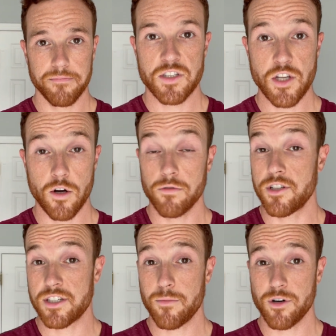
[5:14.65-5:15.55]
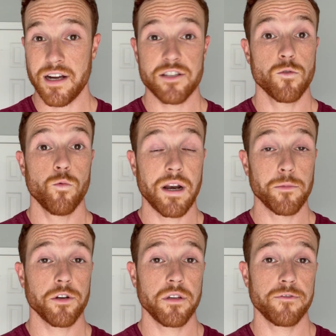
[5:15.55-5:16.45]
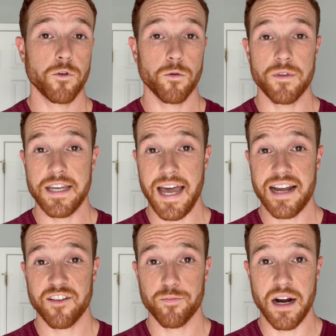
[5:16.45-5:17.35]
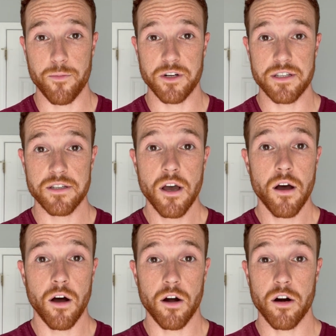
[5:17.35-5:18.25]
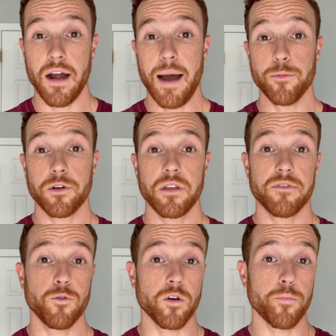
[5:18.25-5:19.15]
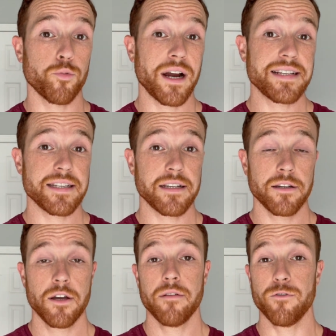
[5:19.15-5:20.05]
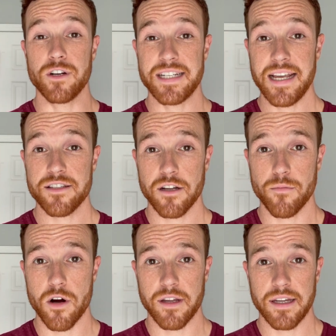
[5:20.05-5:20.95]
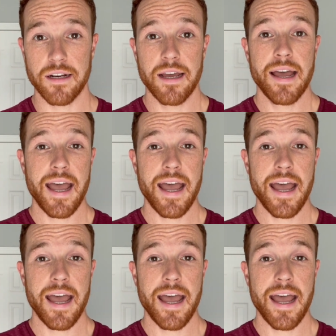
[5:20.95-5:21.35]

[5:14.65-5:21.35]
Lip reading: So to summarize, what I'm looking for with the active properties are I'm looking for pricing, for days on market,